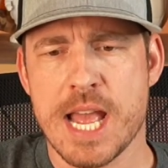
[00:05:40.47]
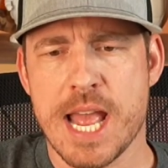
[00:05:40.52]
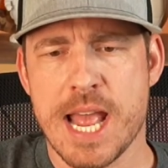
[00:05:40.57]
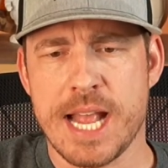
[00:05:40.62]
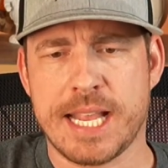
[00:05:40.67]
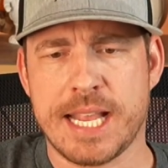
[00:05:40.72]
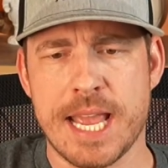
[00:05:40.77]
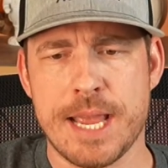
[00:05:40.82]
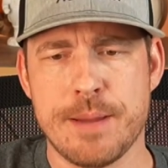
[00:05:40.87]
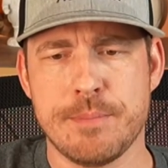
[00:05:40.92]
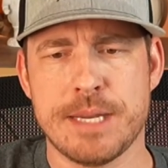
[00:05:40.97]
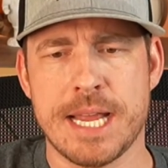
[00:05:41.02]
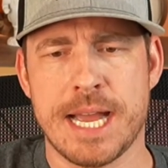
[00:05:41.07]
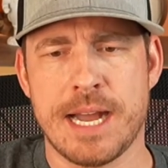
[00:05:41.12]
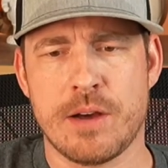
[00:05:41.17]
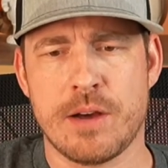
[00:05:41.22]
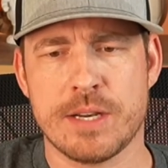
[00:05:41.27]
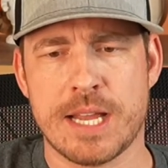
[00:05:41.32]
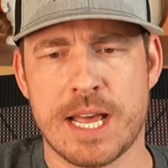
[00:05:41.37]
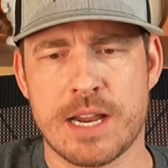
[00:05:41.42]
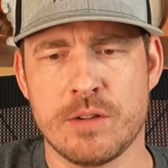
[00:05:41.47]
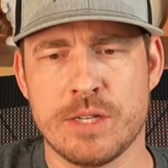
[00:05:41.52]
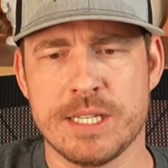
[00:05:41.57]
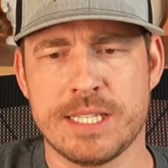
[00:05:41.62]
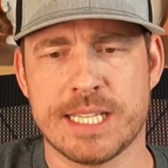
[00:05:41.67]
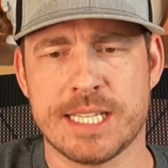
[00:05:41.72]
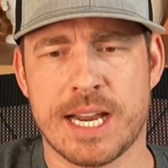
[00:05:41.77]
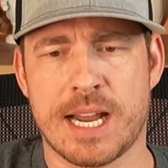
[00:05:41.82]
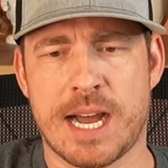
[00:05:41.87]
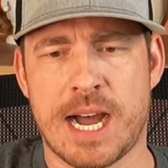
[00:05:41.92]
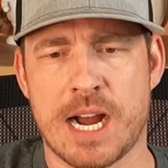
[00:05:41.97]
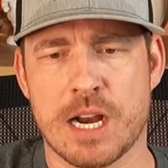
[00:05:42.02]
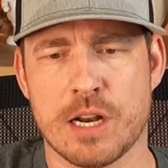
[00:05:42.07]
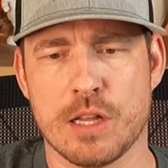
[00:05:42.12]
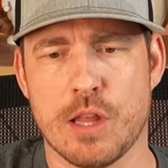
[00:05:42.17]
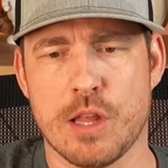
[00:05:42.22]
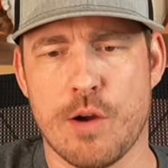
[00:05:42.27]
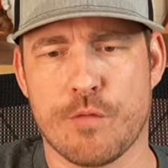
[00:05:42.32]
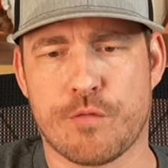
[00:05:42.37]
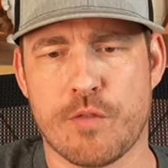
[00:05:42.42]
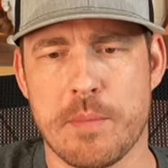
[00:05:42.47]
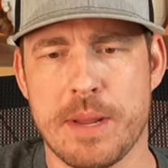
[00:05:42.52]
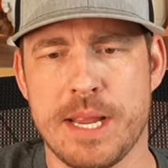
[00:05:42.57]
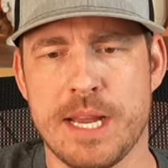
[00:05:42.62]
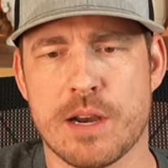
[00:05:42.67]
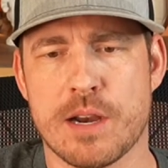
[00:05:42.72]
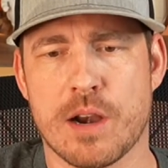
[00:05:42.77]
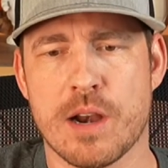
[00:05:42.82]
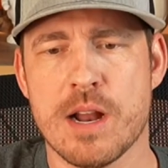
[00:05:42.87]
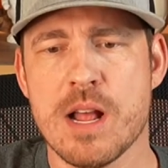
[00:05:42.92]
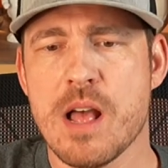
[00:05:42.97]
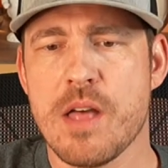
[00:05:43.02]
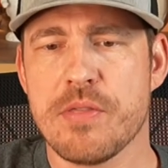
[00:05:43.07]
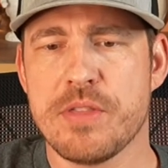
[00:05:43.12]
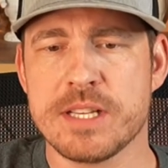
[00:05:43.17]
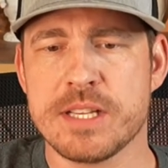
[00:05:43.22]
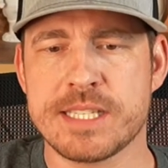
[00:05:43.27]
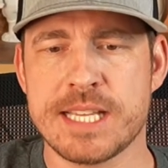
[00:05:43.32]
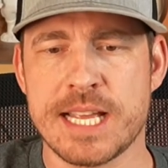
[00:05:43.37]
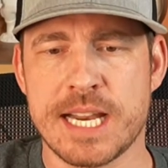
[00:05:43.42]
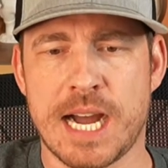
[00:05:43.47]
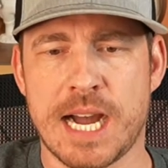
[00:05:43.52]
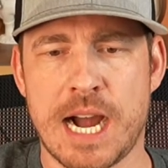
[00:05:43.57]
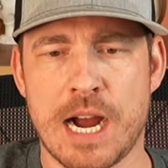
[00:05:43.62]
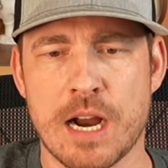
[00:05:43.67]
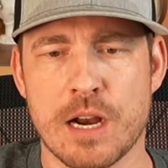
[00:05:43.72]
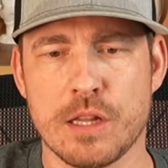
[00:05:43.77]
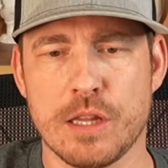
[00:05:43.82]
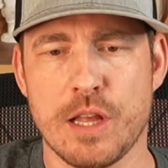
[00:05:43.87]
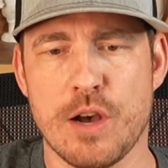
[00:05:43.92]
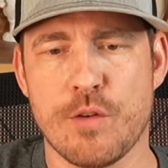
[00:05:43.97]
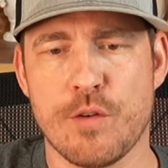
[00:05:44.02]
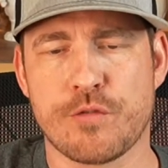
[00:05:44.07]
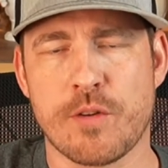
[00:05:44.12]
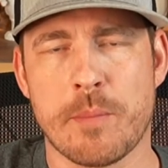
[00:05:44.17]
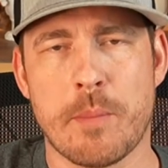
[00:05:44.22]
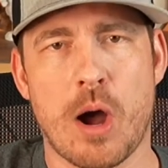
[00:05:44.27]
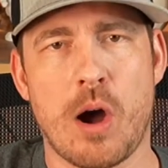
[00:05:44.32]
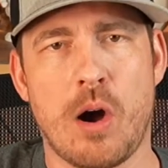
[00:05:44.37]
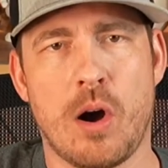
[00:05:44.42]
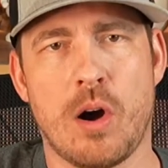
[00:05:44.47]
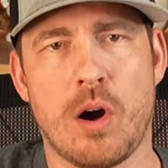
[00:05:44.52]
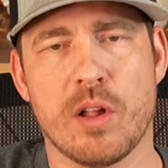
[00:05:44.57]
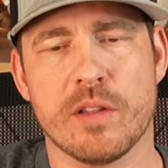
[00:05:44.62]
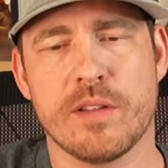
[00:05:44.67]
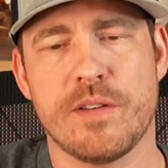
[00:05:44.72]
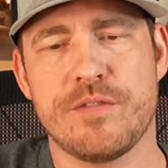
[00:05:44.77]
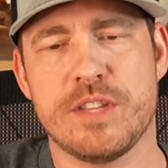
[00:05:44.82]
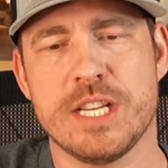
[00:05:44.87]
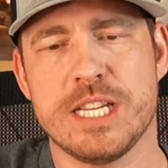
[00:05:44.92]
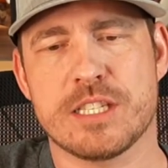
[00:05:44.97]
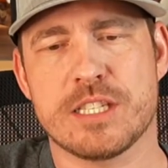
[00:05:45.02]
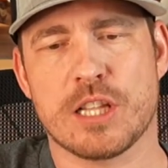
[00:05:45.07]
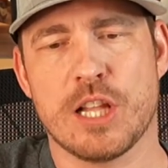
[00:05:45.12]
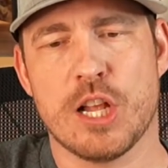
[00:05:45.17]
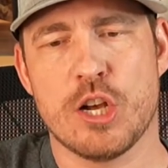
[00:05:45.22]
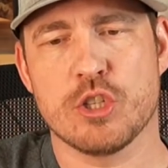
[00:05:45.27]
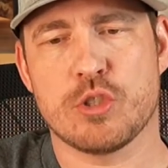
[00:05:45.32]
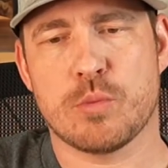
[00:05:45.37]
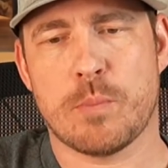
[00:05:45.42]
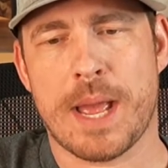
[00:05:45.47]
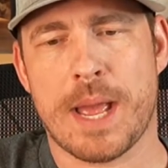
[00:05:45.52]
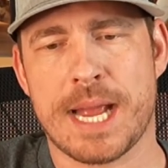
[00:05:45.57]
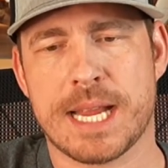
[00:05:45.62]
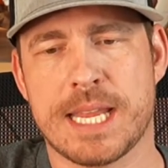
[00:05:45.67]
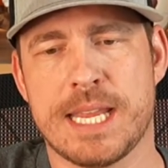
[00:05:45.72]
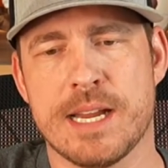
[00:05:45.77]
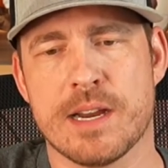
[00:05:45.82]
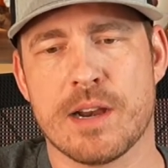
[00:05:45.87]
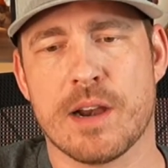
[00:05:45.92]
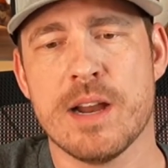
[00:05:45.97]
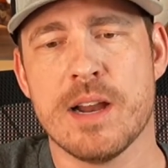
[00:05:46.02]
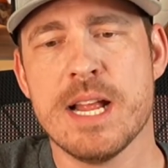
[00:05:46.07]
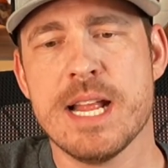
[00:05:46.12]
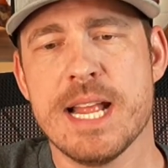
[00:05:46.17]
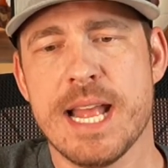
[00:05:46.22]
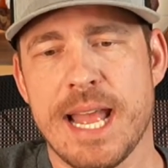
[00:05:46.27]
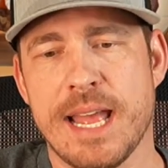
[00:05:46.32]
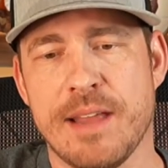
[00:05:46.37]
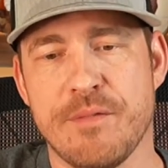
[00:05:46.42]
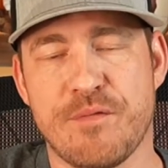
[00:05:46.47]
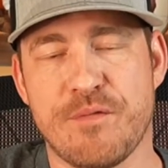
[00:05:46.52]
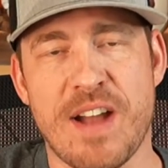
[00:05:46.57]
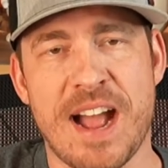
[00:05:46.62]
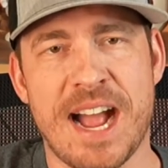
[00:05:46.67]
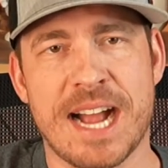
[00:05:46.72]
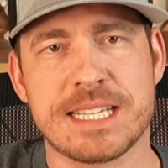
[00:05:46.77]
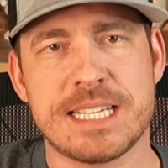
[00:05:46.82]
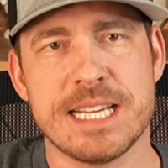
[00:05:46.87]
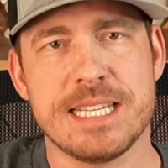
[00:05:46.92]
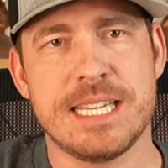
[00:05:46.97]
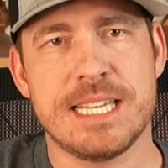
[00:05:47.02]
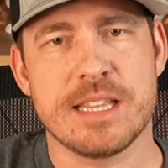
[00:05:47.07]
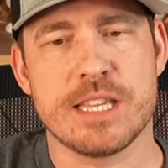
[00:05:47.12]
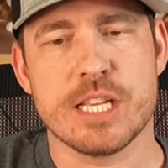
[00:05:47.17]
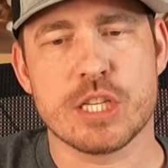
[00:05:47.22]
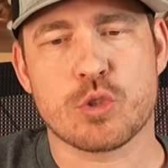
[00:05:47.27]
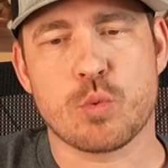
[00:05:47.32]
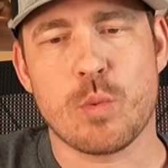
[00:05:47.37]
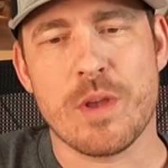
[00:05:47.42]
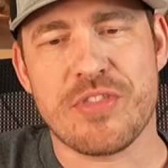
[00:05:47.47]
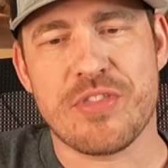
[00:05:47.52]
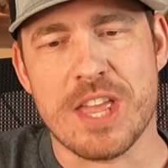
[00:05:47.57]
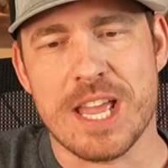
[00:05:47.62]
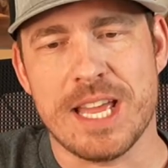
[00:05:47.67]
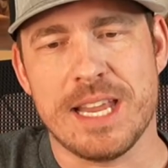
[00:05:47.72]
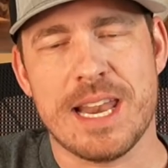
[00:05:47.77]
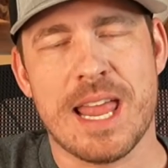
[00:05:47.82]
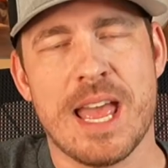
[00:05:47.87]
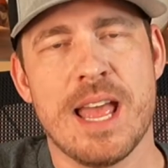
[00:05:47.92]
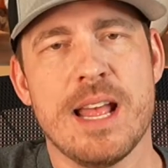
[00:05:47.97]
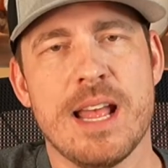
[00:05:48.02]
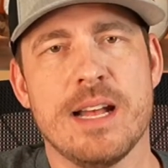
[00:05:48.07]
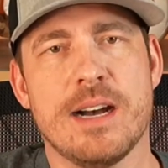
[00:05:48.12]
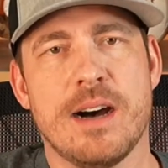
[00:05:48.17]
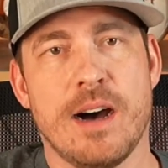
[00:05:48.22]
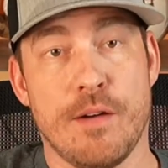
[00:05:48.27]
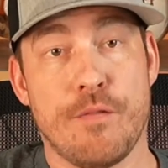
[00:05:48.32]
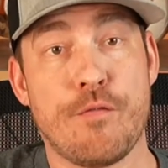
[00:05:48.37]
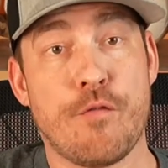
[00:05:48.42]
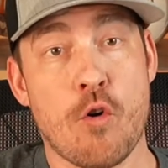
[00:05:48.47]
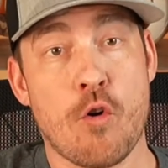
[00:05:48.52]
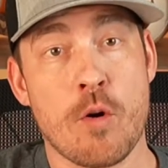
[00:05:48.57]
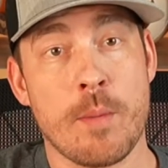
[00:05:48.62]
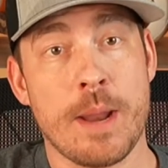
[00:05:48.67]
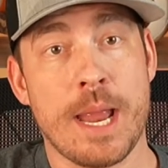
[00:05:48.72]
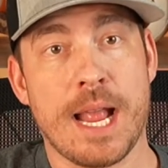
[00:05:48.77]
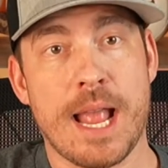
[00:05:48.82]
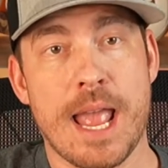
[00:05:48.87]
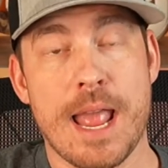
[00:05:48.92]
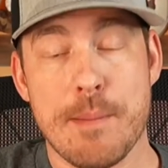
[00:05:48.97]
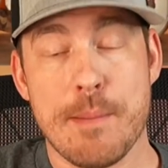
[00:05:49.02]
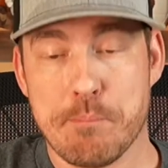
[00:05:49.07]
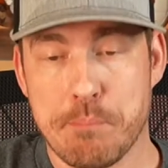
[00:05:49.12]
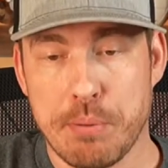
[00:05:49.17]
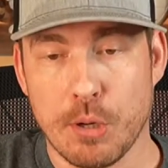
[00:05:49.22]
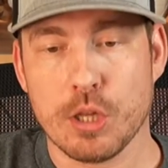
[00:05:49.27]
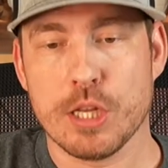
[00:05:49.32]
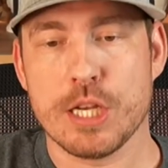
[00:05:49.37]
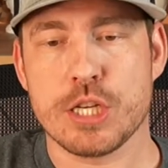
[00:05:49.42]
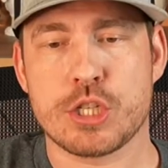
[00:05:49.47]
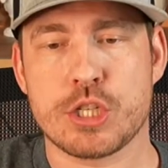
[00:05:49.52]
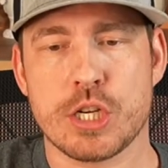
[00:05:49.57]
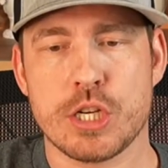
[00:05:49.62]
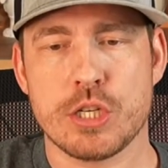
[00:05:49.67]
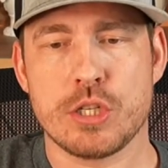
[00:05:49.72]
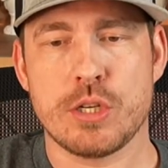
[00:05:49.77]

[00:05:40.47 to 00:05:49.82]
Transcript: It came down, not only set a higher low from here, this set a higher low from all of these lows back here. In fact, it did this within forming a bullish